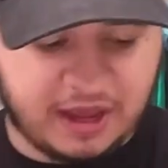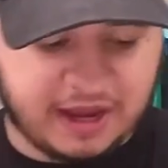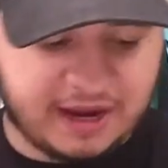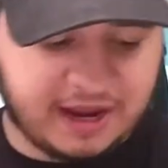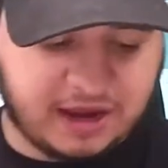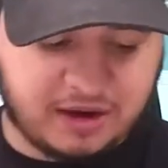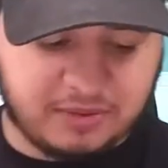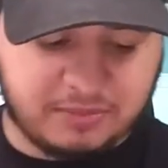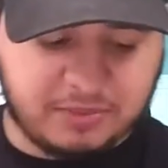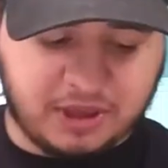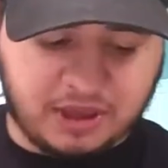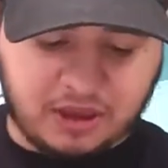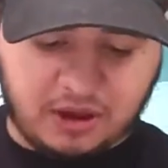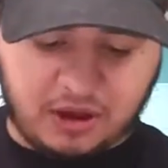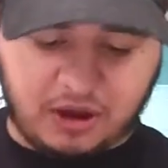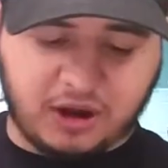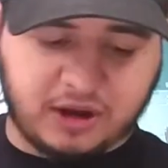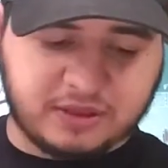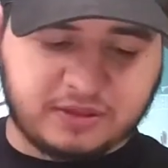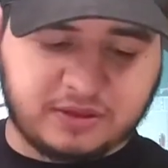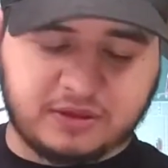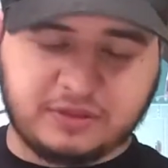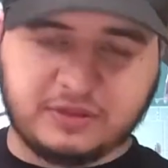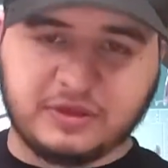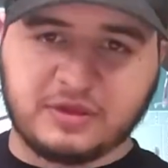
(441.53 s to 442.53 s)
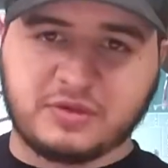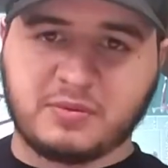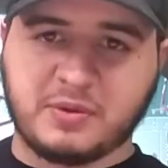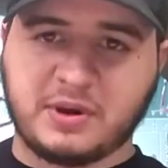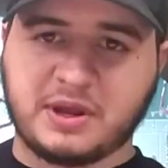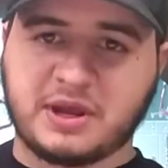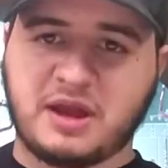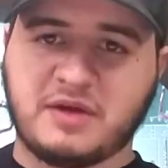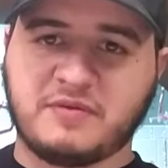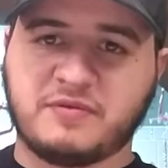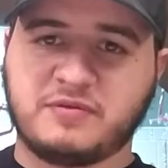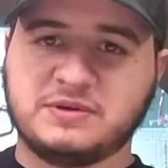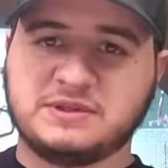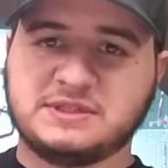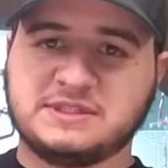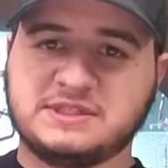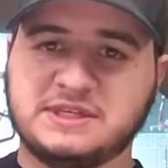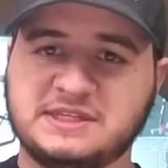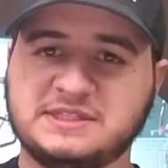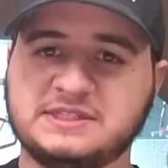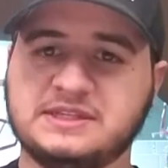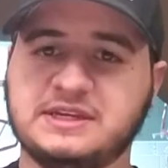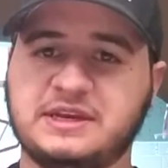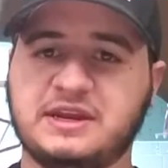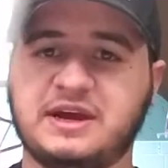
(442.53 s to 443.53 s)
I gotta admit, honestly, this one I got for
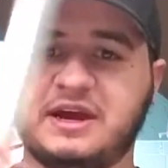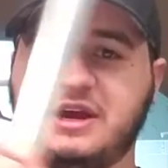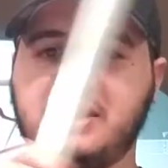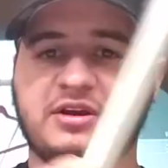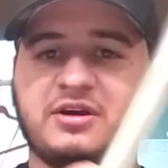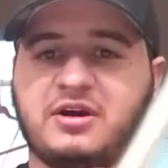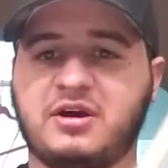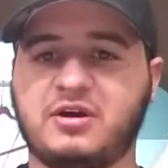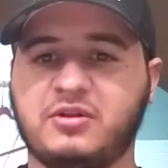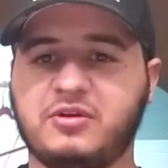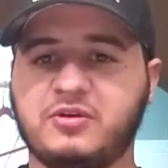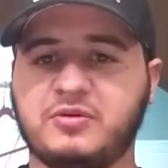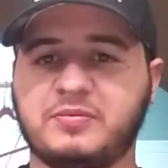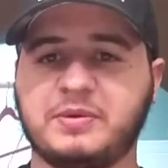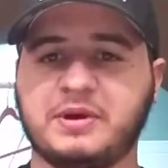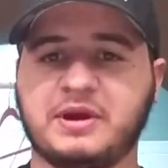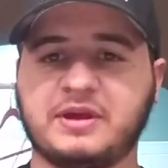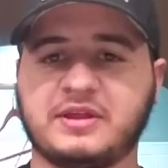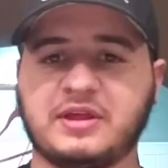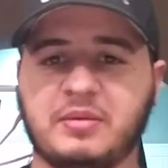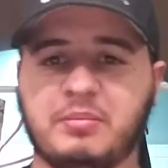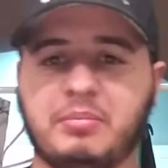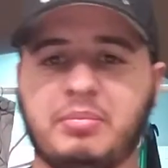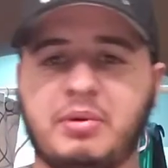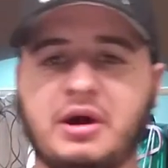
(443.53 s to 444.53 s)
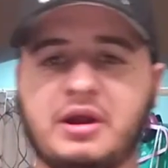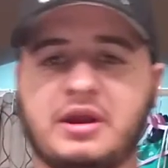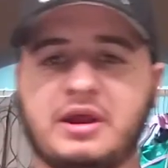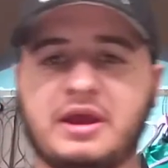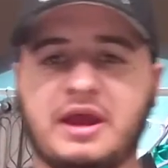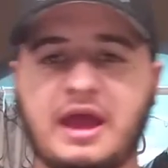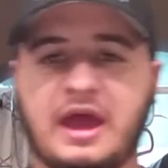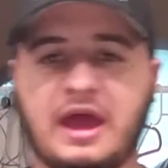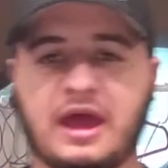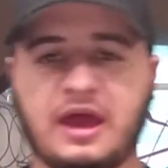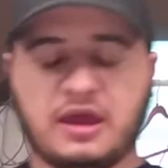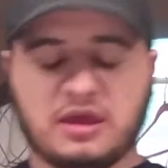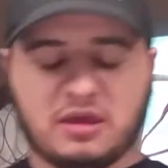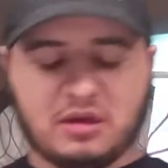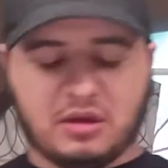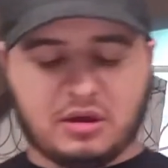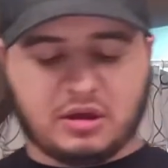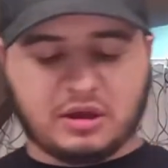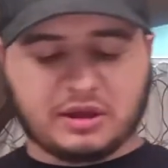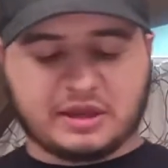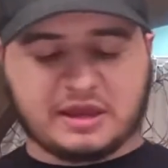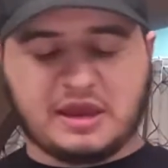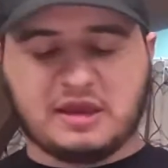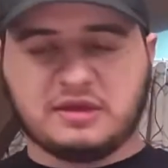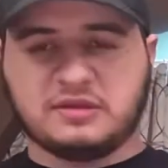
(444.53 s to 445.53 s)
$69 because I bought it at
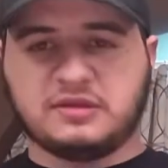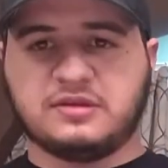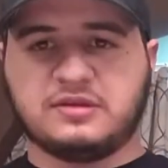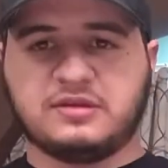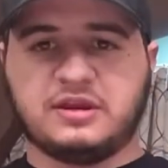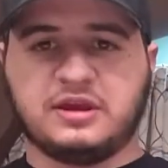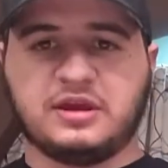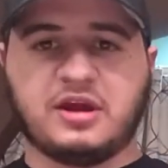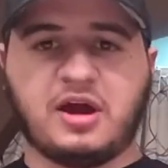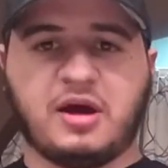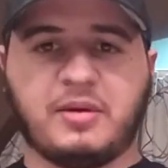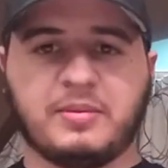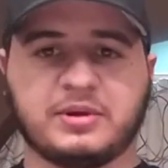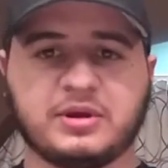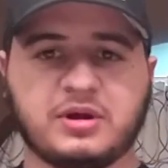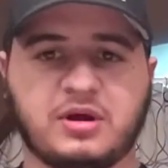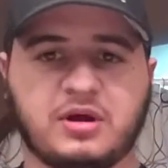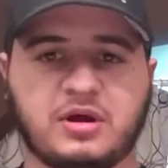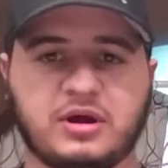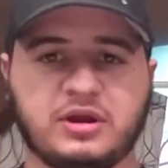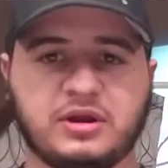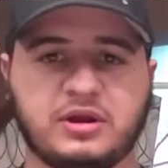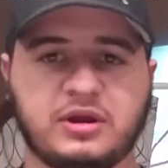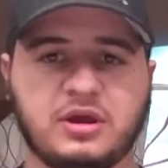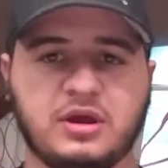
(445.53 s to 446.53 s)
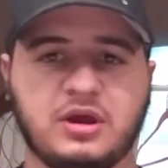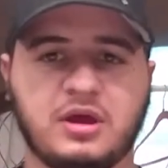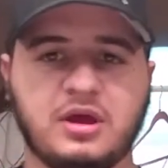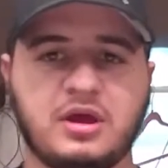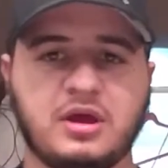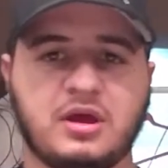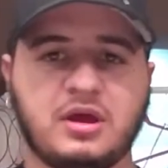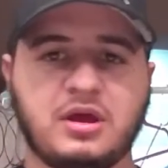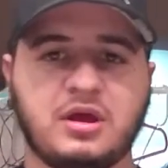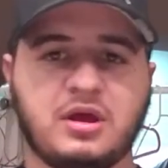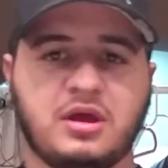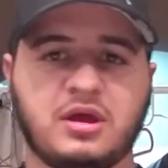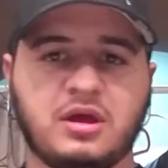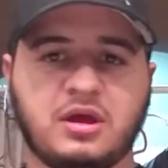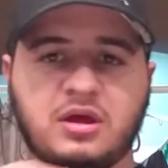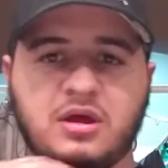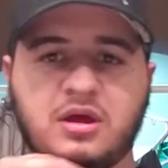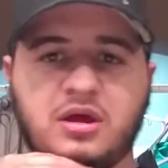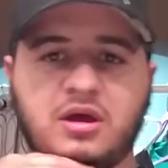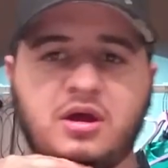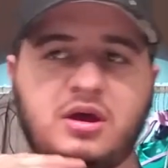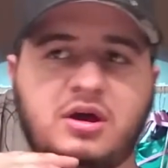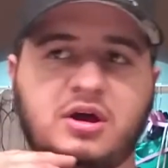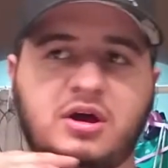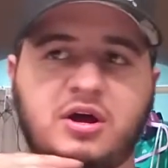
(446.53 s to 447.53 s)
Kansas City Comic-Con,
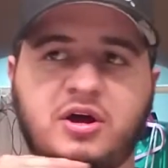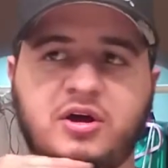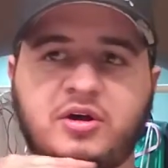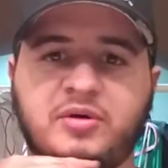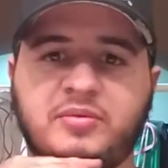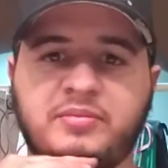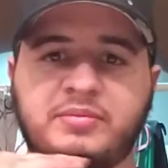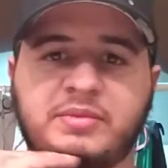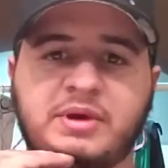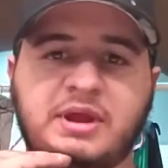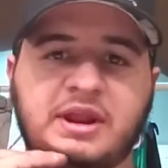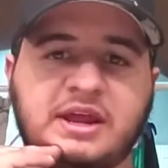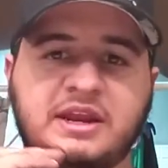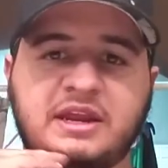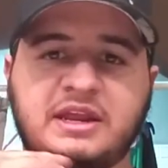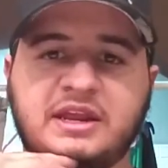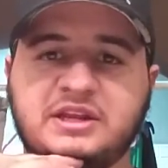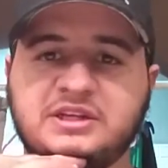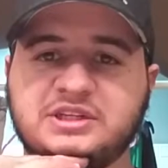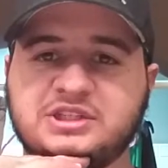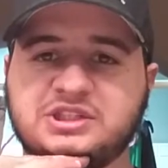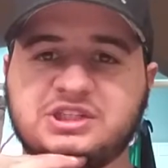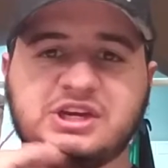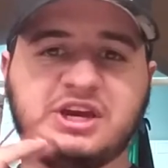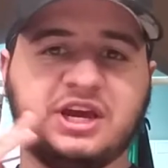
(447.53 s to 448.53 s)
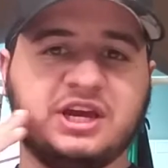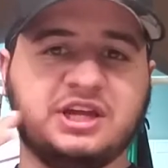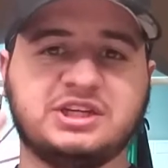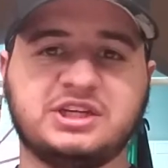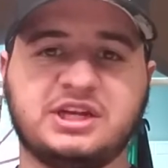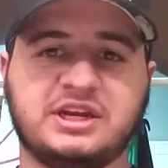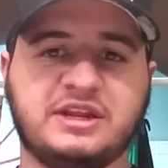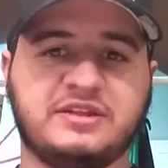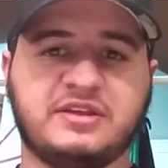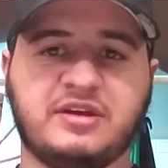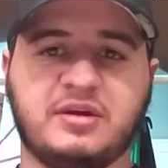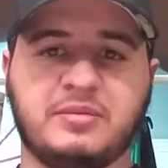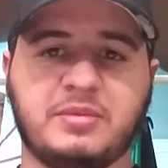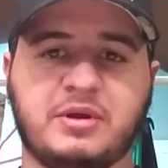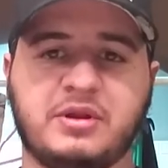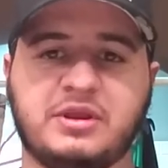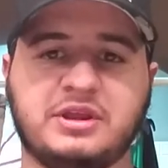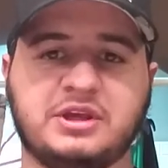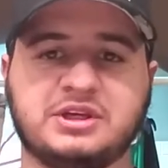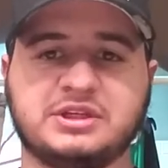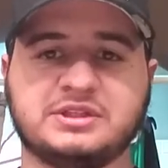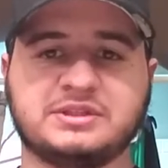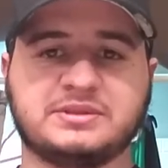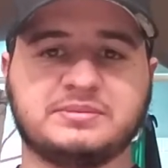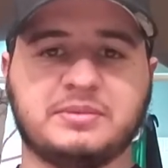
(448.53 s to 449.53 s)
and I didn't change anything about
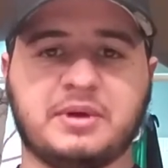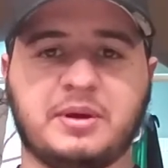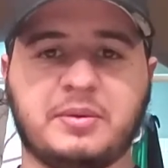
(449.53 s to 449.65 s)
it.